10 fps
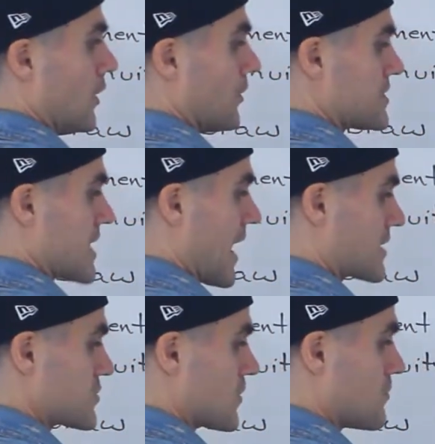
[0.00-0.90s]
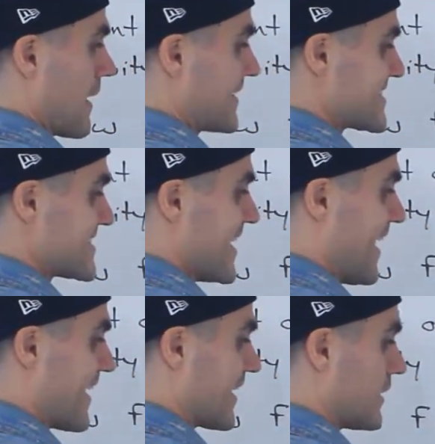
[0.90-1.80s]
then notice that x squared minus
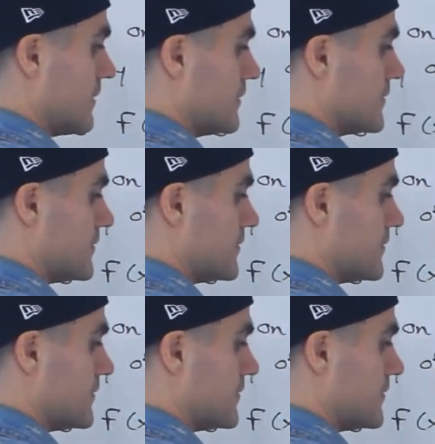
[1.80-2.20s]
9,